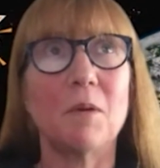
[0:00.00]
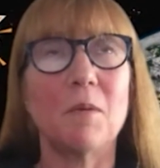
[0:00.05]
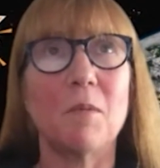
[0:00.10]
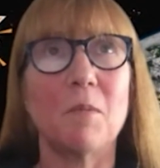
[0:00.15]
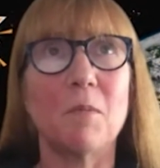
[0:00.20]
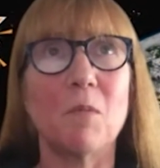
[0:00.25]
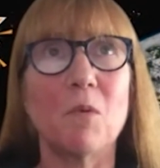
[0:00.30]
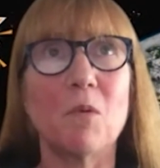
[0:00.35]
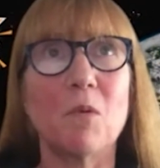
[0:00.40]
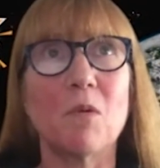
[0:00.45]

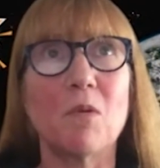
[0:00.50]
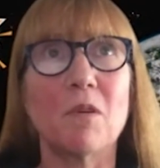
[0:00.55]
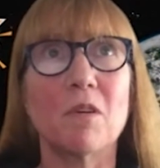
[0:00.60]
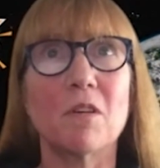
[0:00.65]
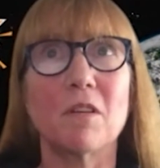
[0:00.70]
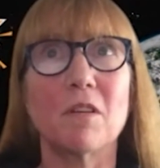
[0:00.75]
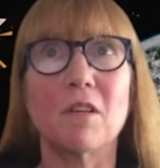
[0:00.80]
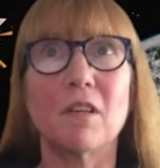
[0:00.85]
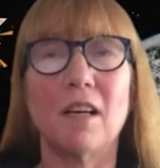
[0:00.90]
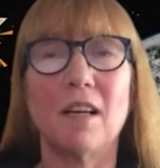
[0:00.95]

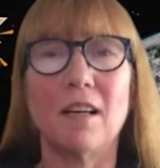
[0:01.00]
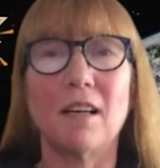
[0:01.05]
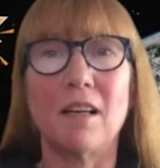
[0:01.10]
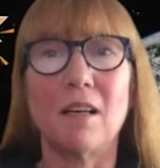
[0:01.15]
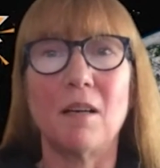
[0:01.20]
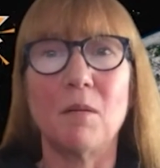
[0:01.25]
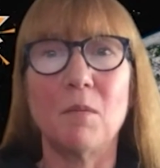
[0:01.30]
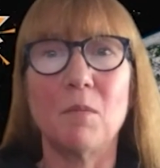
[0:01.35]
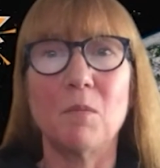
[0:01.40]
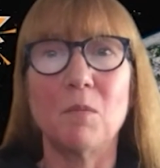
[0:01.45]
more
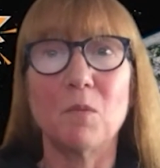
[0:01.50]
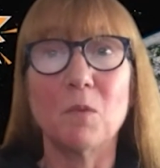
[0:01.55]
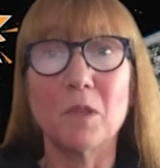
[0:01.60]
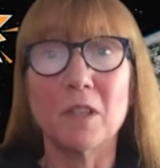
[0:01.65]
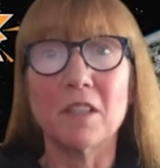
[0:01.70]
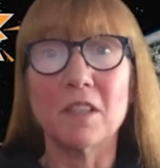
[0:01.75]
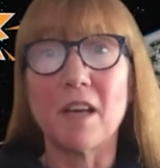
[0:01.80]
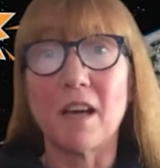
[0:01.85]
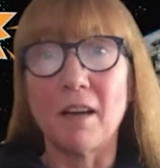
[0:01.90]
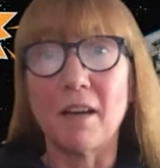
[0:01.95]

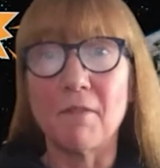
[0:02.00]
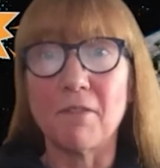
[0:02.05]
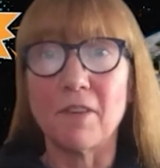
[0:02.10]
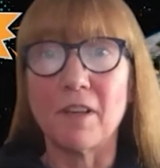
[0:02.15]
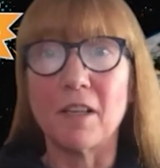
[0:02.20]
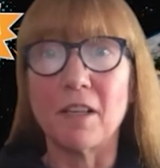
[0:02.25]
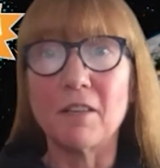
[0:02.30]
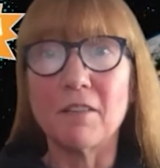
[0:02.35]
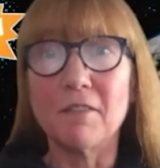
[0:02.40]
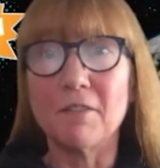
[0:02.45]
real-time
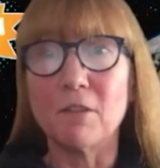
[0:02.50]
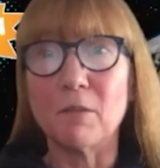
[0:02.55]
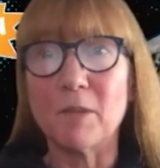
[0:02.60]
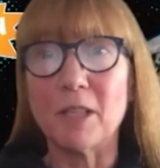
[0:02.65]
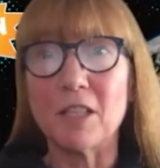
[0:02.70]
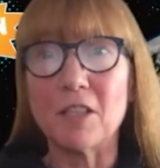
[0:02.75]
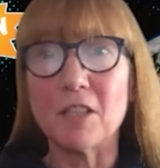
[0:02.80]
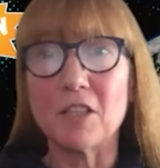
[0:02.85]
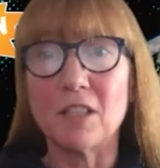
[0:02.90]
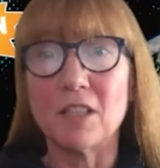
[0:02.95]
fire
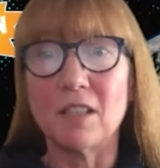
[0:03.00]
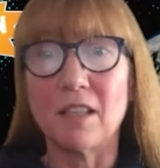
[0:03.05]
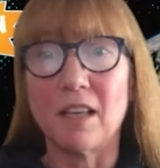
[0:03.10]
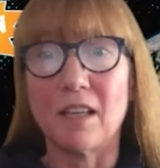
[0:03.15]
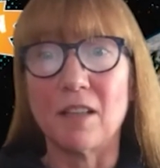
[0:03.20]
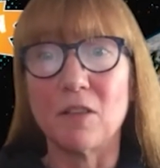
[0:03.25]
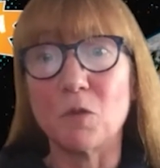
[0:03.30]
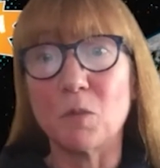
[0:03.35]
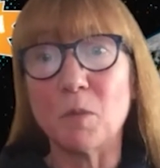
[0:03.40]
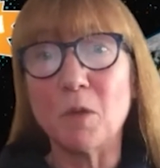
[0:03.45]
information
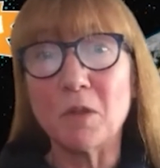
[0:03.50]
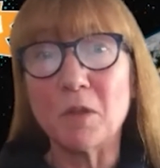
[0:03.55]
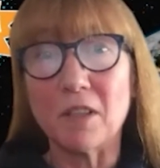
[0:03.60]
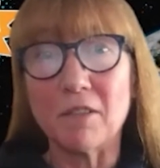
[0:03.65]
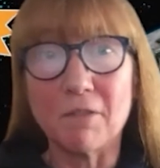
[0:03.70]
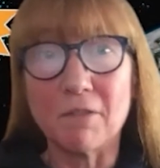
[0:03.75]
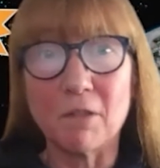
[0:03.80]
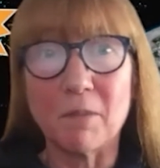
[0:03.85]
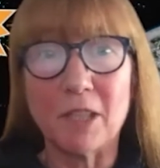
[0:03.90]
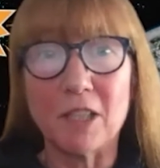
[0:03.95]
and smoke
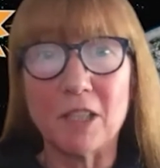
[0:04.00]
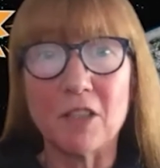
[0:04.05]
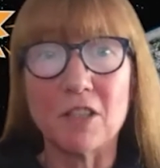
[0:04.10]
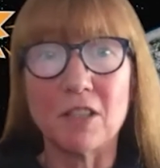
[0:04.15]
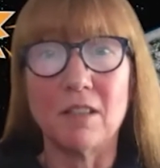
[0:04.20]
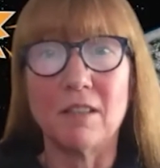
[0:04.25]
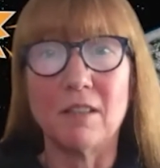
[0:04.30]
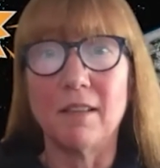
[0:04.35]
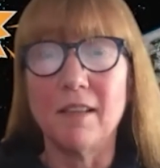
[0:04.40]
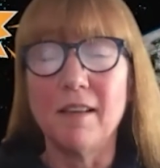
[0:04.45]

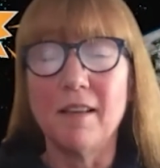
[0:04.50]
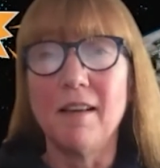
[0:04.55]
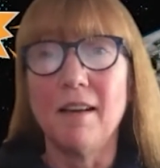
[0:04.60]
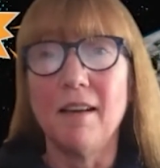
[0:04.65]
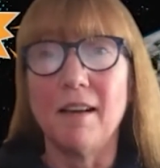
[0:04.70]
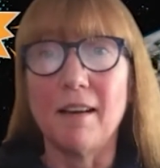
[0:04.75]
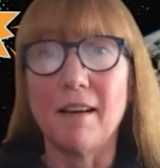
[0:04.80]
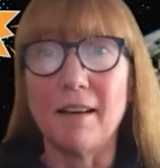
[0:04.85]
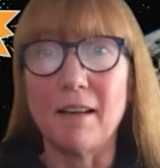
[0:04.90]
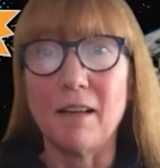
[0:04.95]
information,
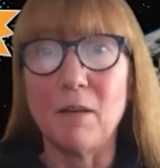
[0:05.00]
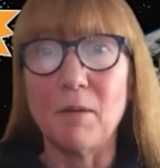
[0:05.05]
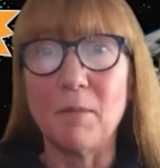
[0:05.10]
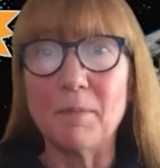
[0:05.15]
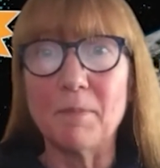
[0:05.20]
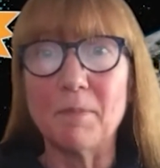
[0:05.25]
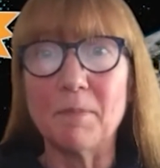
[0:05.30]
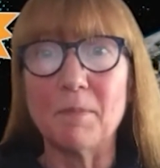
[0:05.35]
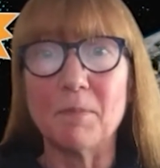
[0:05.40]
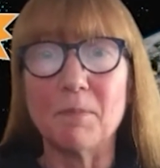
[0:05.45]

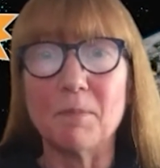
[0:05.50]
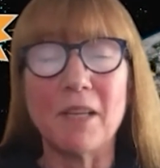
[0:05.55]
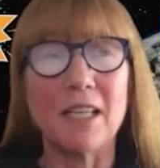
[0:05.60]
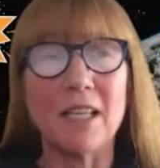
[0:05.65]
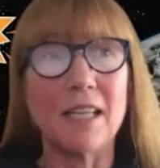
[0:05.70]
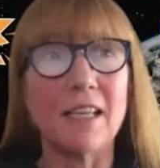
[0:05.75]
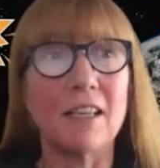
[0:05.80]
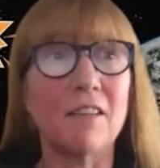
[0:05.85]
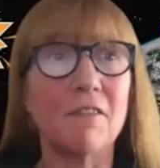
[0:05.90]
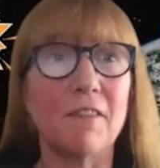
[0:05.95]

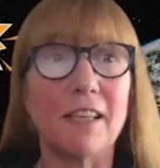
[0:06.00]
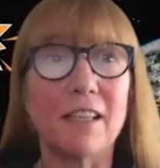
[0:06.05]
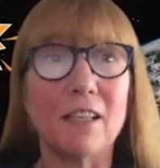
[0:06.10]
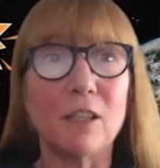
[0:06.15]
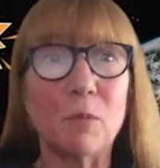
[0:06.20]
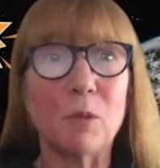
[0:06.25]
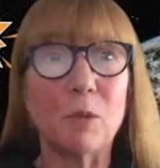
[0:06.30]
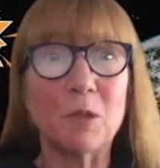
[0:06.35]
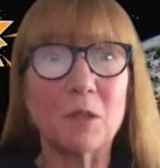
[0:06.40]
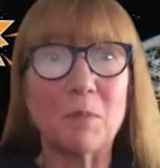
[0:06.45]
making it
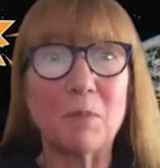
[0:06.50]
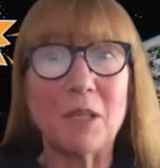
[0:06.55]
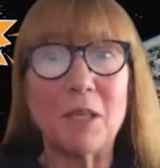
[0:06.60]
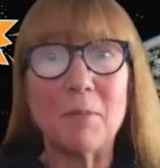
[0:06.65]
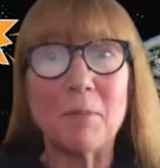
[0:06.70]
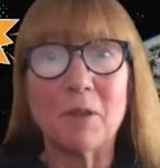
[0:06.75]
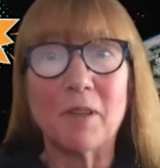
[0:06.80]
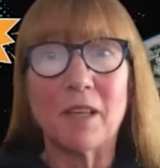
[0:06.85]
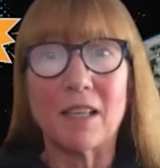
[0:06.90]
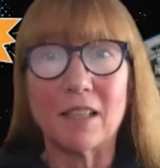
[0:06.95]
available to
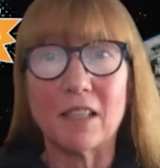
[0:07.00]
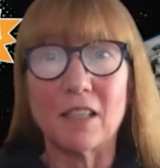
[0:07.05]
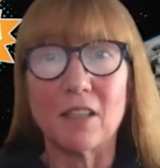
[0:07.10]
people that can